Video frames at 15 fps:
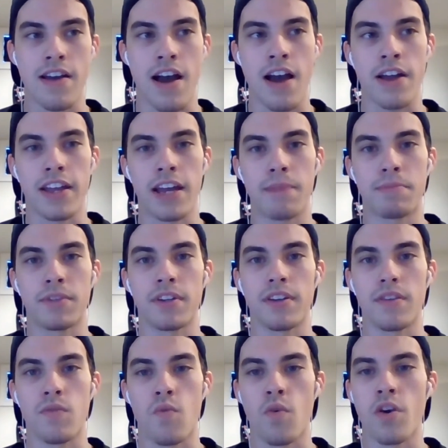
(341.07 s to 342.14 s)
I kept
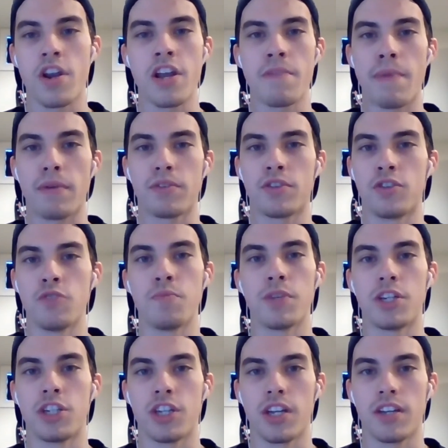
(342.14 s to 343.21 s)
worrying about
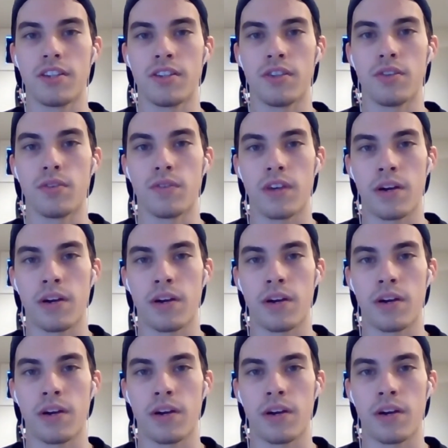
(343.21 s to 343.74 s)
stupid shit too.